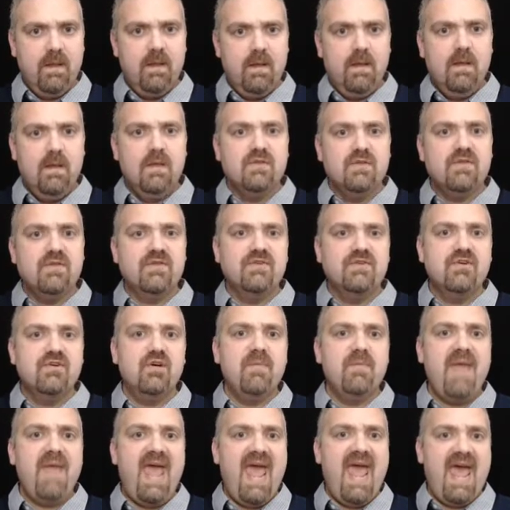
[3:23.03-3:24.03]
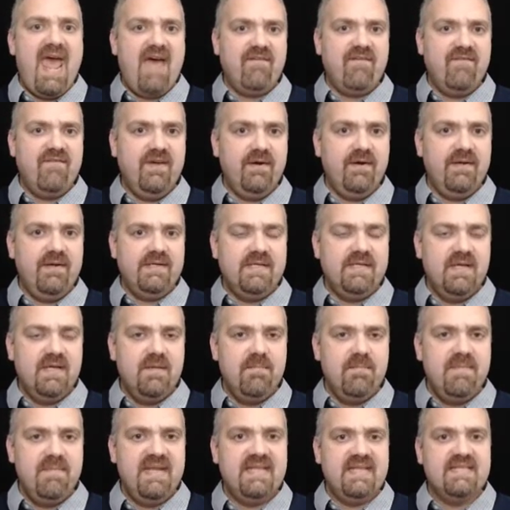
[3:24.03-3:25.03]
So the term afferent
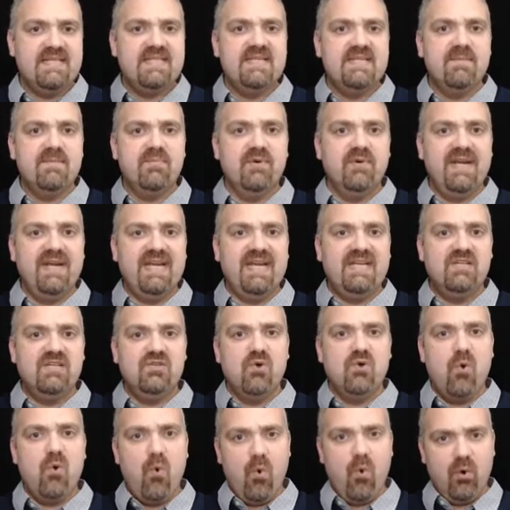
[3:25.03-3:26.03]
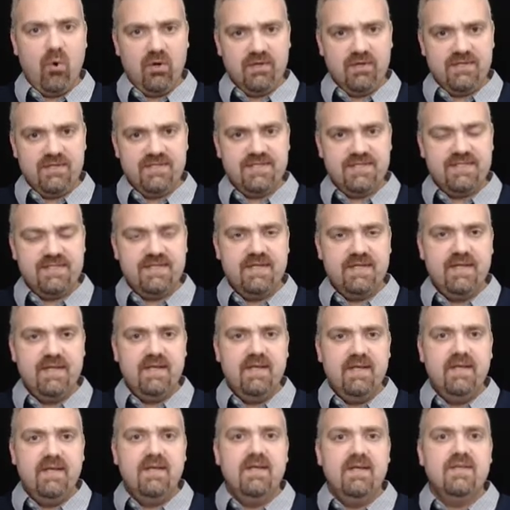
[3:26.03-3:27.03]
means to bring towards.
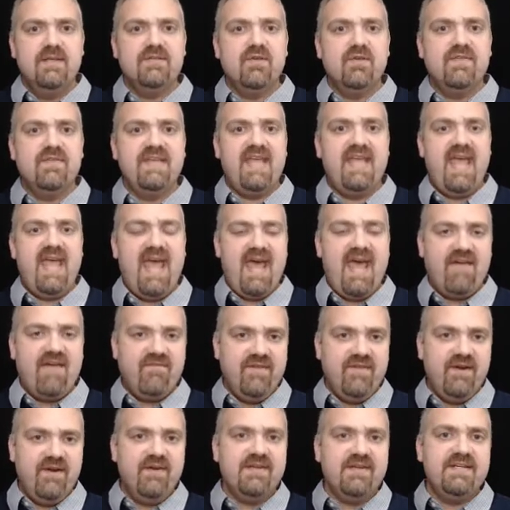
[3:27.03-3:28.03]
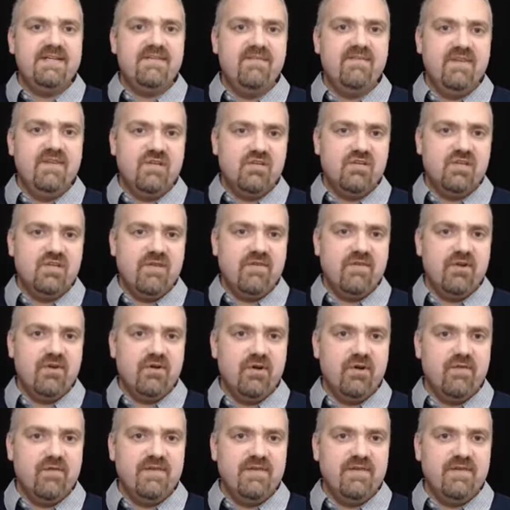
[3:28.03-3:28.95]
So the afferent division of your nervous